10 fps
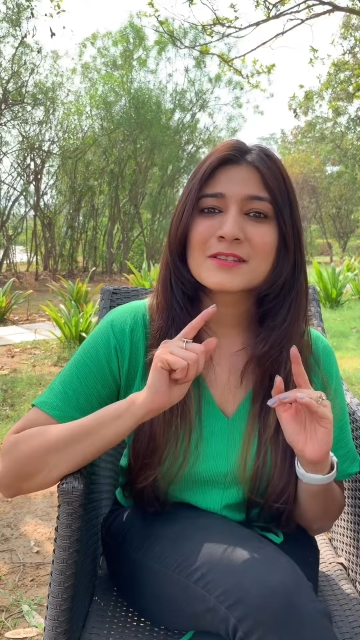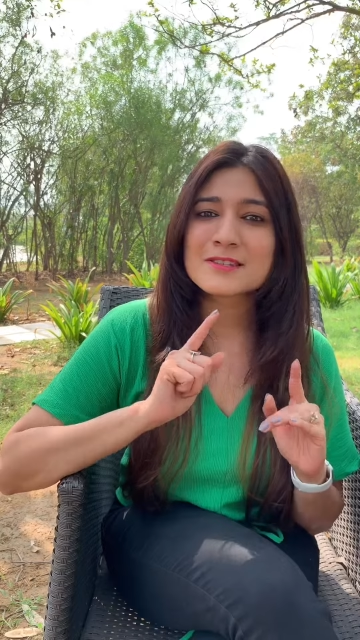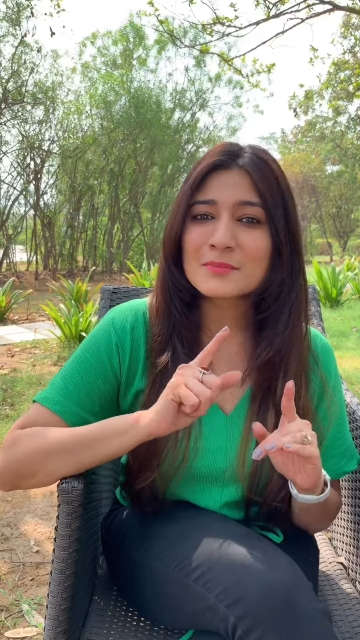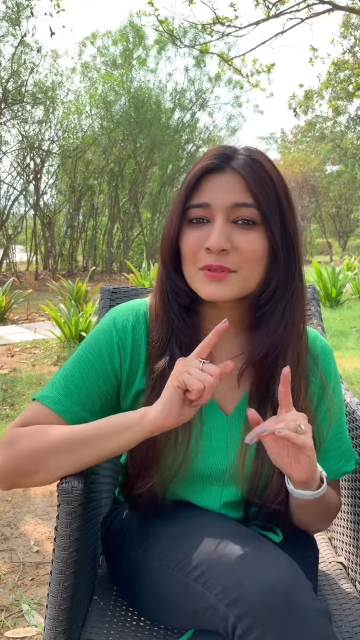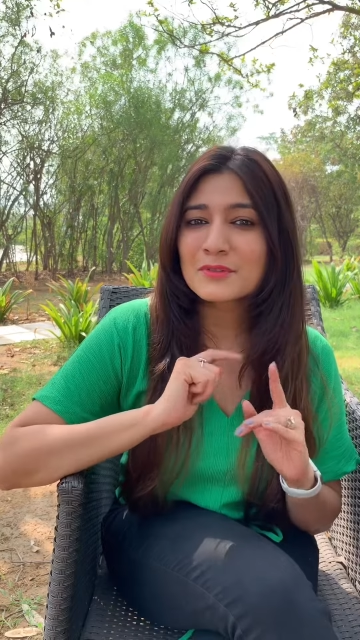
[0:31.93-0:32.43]

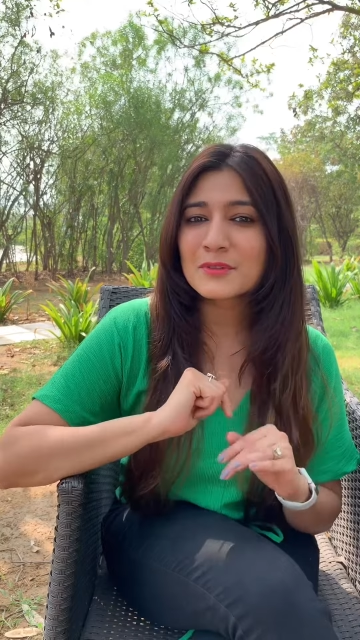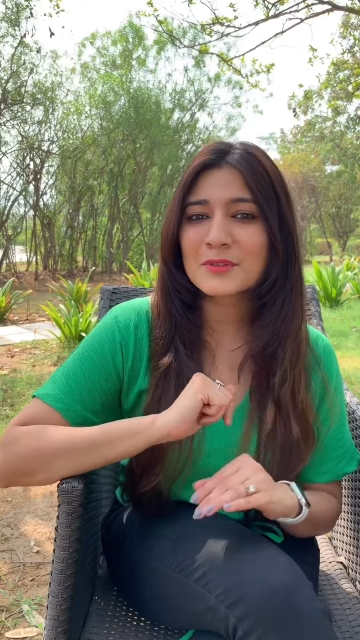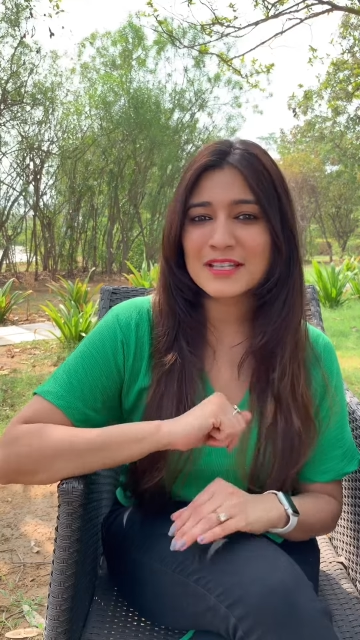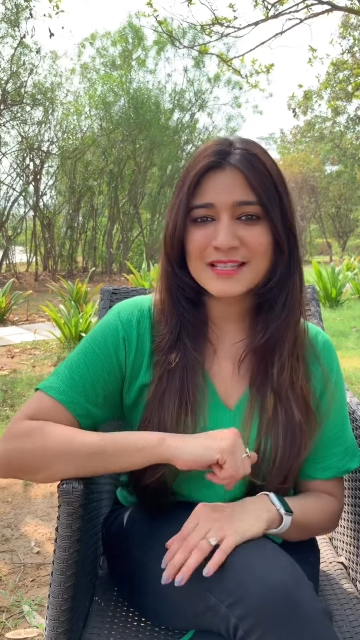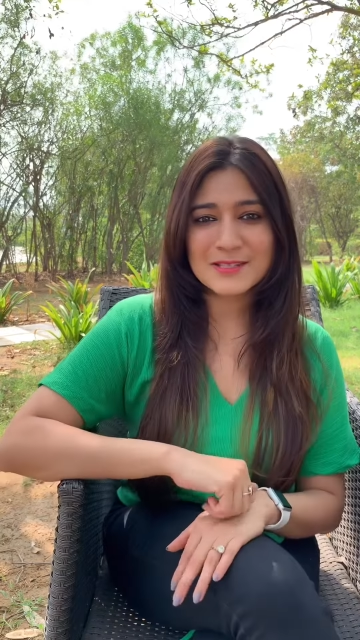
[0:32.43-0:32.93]

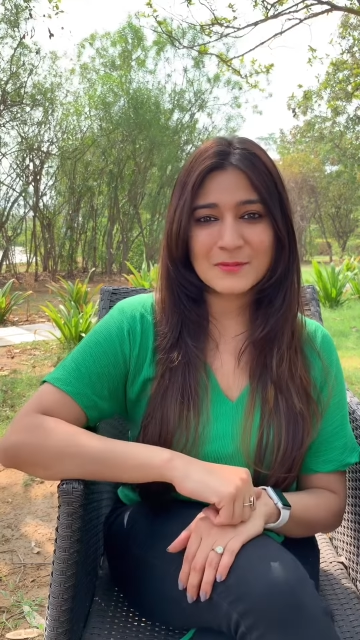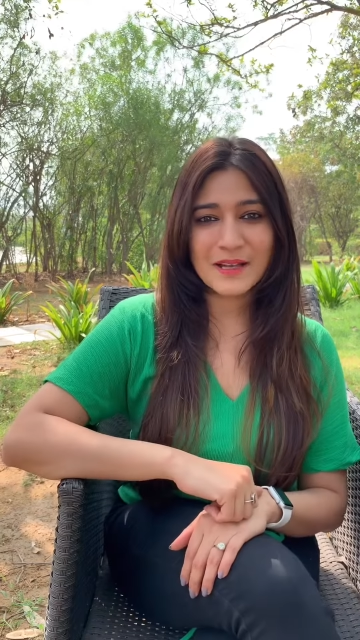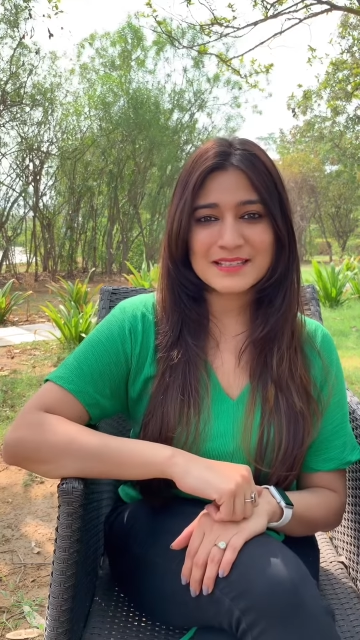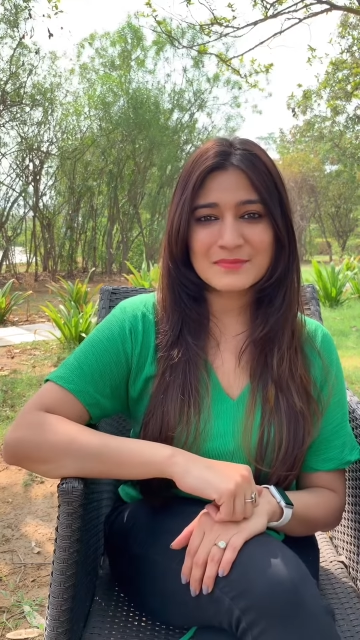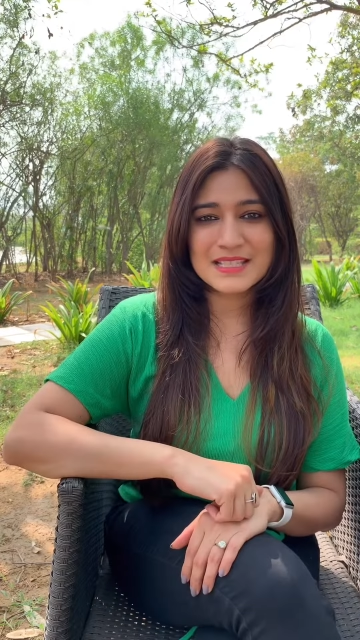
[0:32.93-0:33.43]
Superfood is your
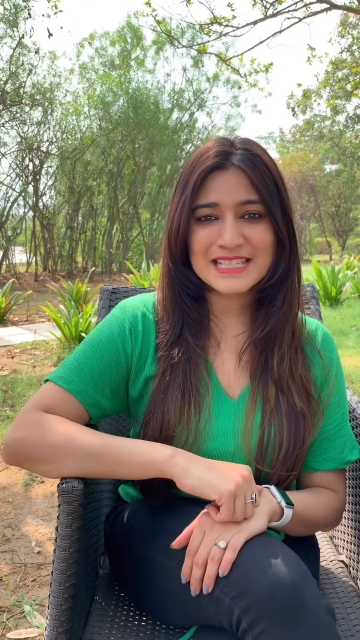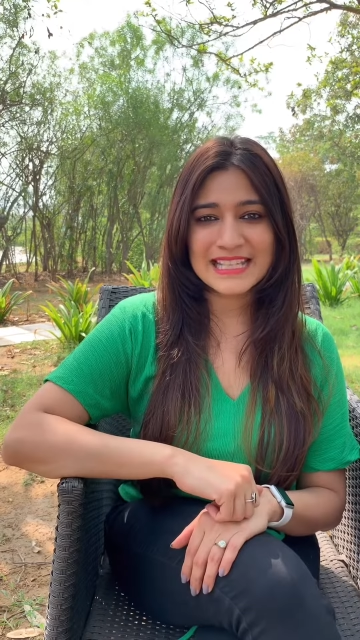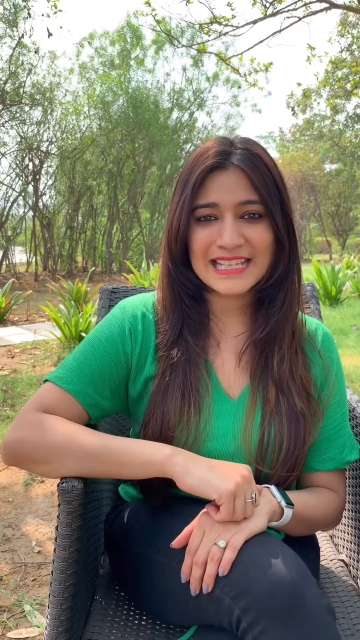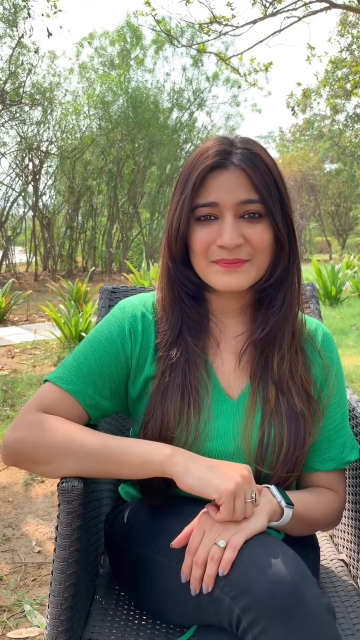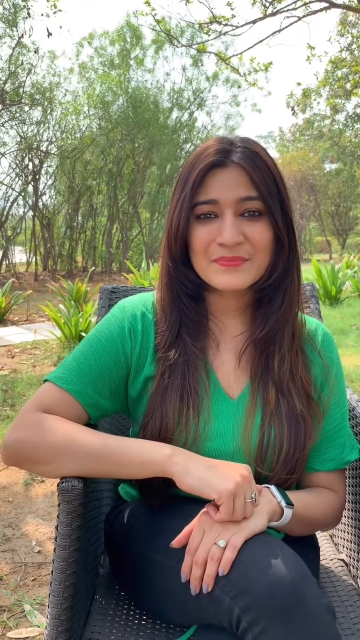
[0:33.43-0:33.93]
vitamin
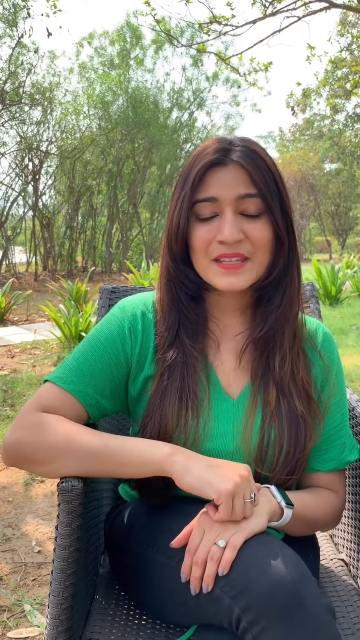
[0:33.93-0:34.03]
D.